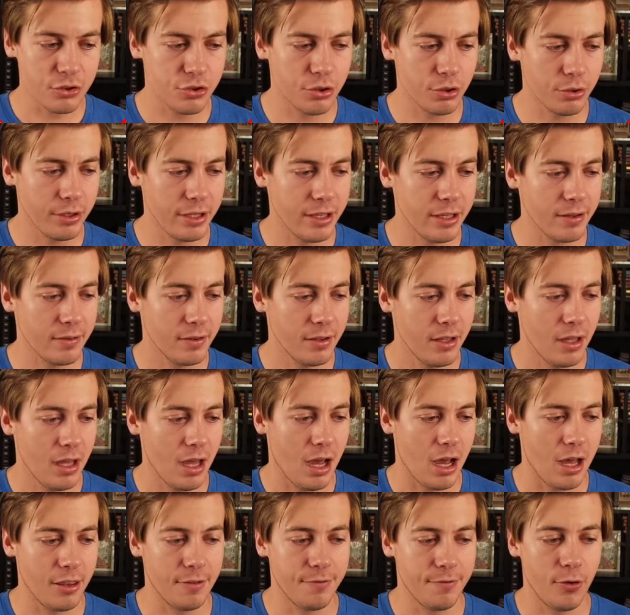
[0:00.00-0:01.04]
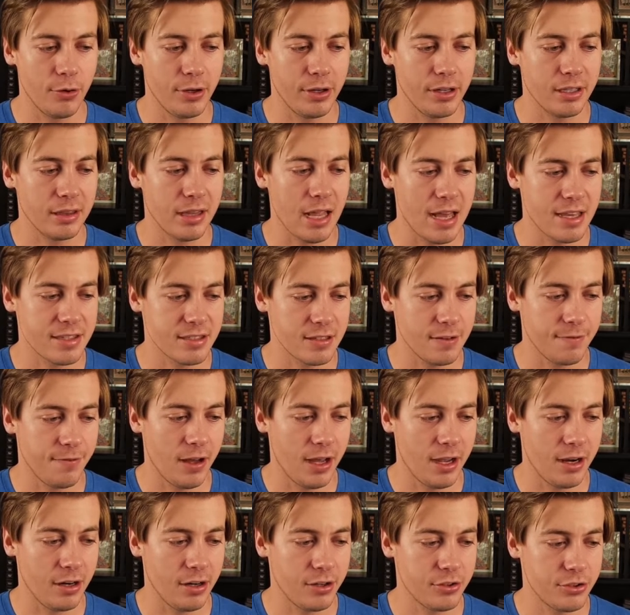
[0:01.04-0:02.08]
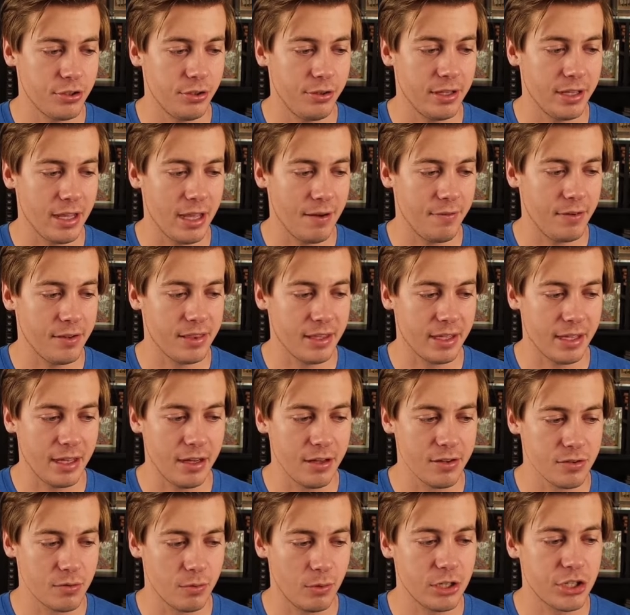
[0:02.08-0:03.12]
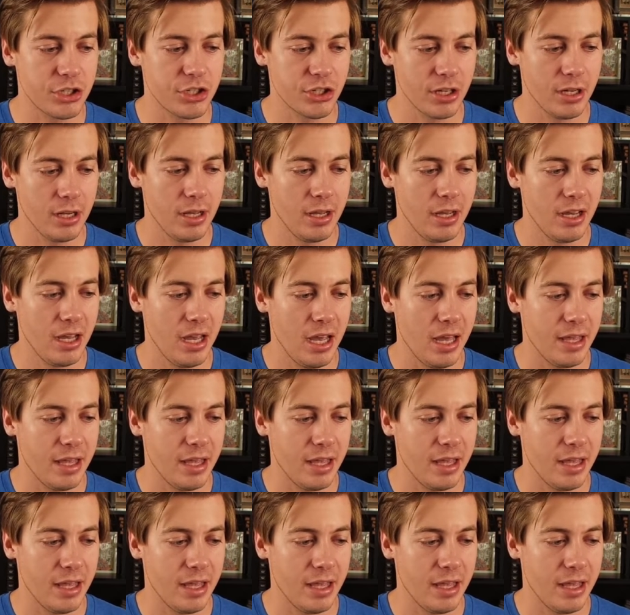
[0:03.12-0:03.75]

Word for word: tuning uh, the voting classifier, tuning everything else, which